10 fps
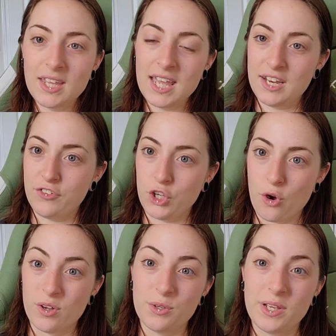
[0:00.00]
And if you
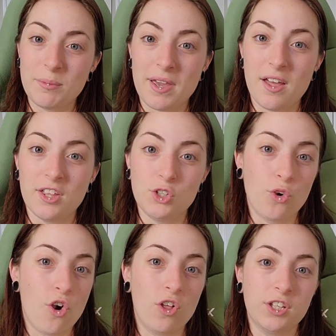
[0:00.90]
go and you email and you
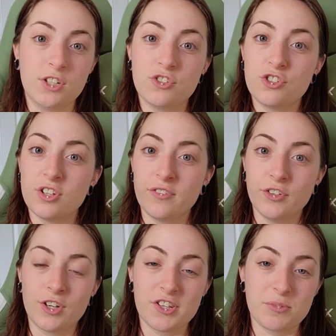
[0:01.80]
call each of
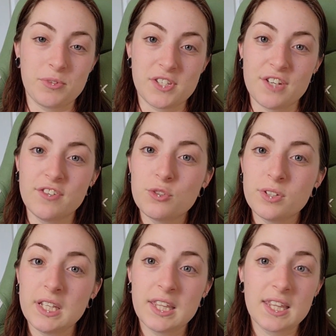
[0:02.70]
your customers
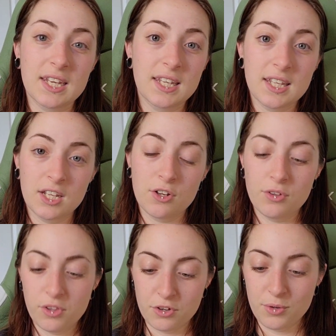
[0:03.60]
individually, then, you know,
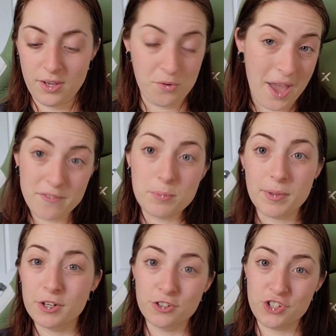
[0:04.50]
you have a
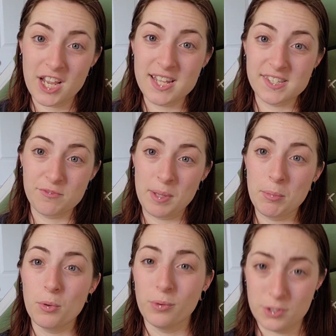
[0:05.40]
better chance of
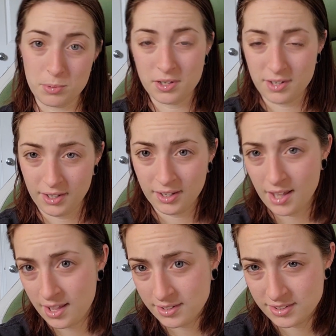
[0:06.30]
people responding
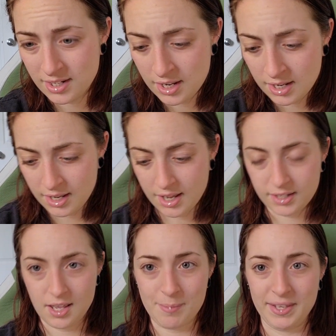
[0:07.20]
and
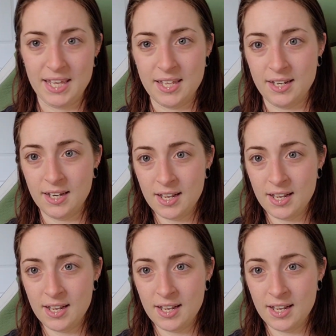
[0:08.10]
coming in.